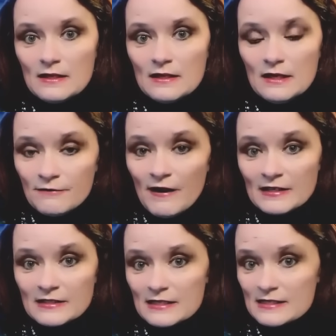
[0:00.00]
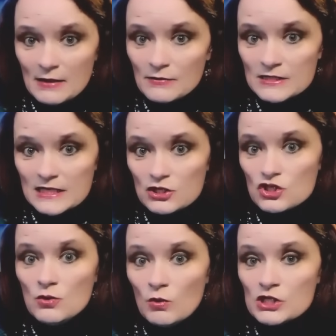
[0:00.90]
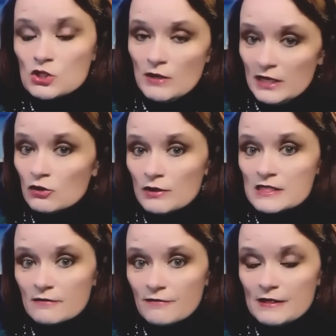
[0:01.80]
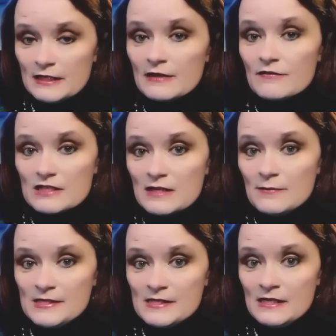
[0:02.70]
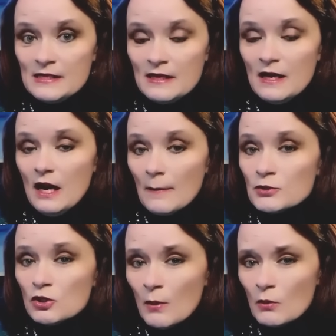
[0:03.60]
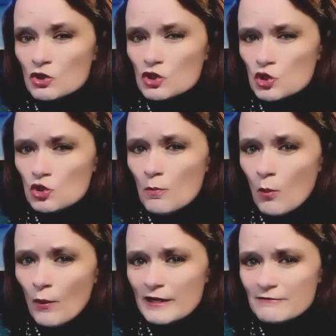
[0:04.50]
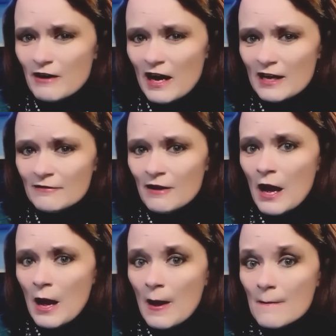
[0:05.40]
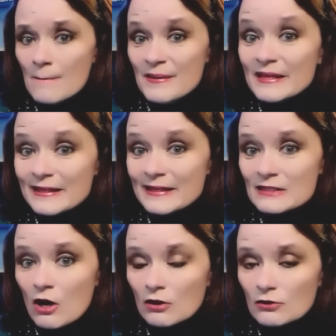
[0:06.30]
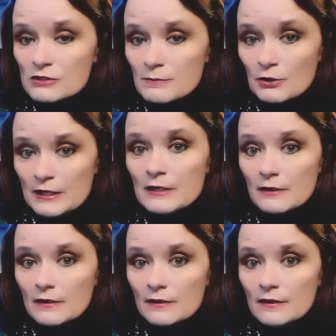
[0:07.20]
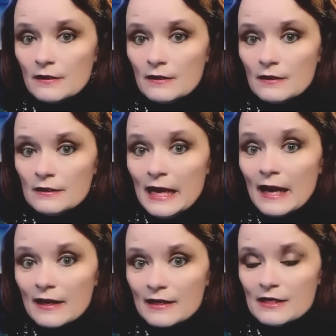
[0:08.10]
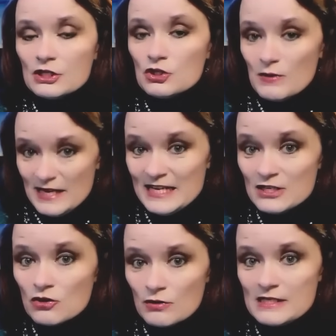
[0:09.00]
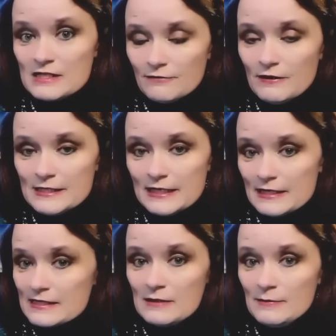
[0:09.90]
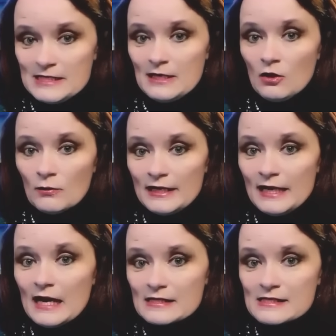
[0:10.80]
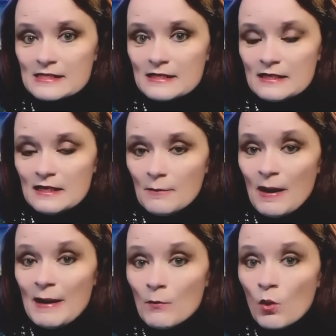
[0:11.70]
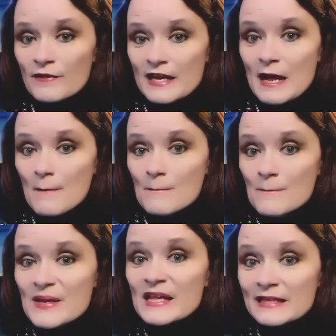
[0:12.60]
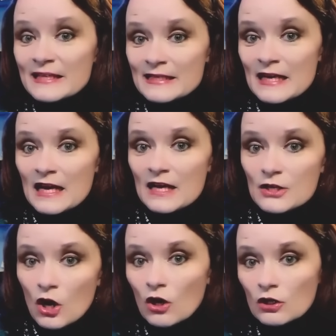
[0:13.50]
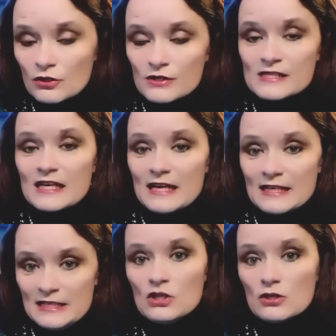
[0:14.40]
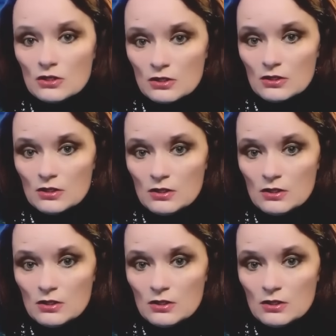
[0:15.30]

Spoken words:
In fact, it sounds like she wants to increase the funding of the CBC up to about $2.5 billion per year. Yeah, to increase the funding the CBC already gets by more than $1 billion a year.